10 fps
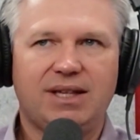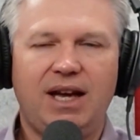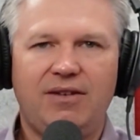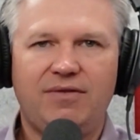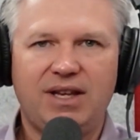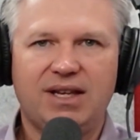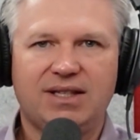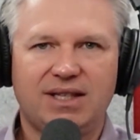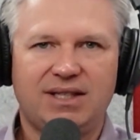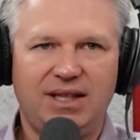of the
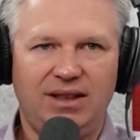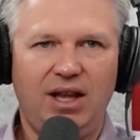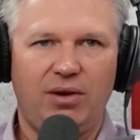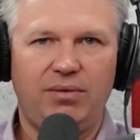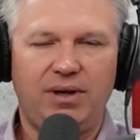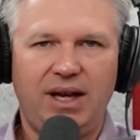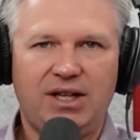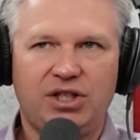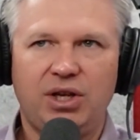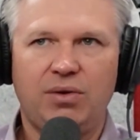existing loan,
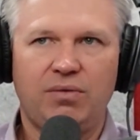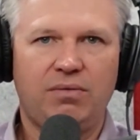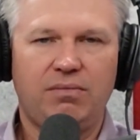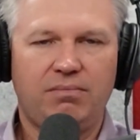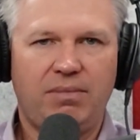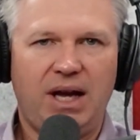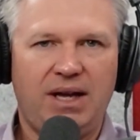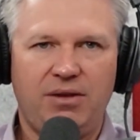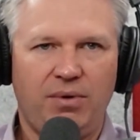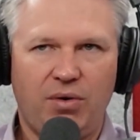as shown
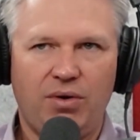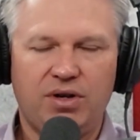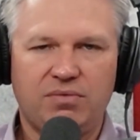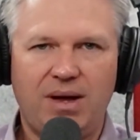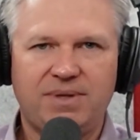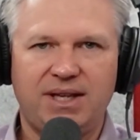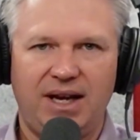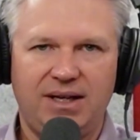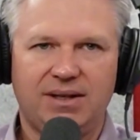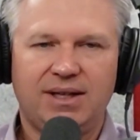by the recorder's
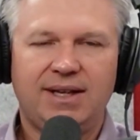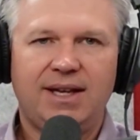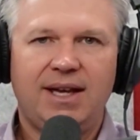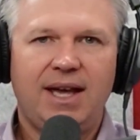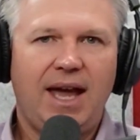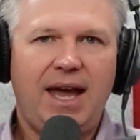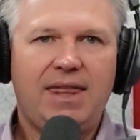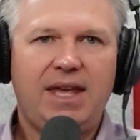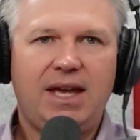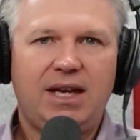website.
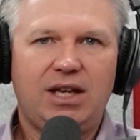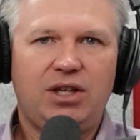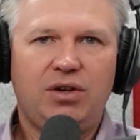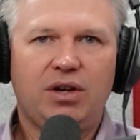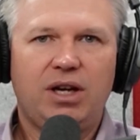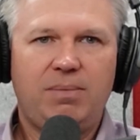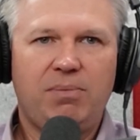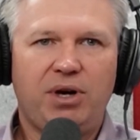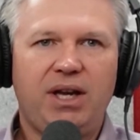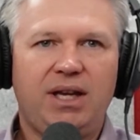And then you're going to be
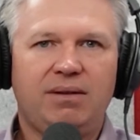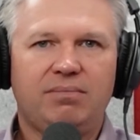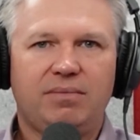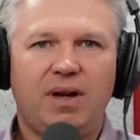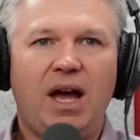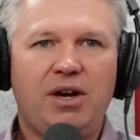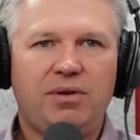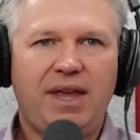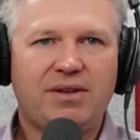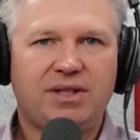bringing
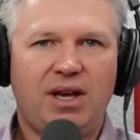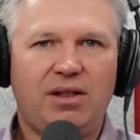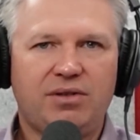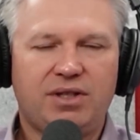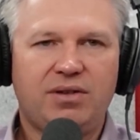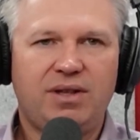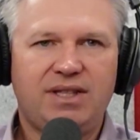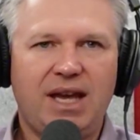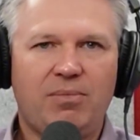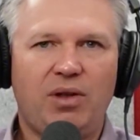$100,000 to the
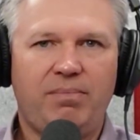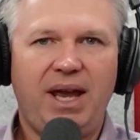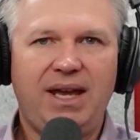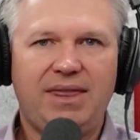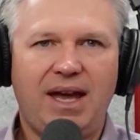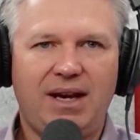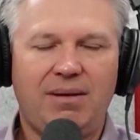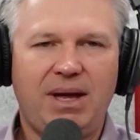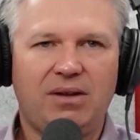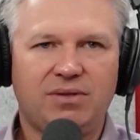table and paying that
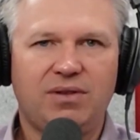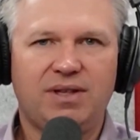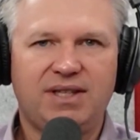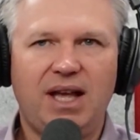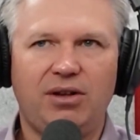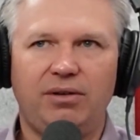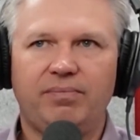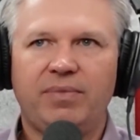amount to the seller.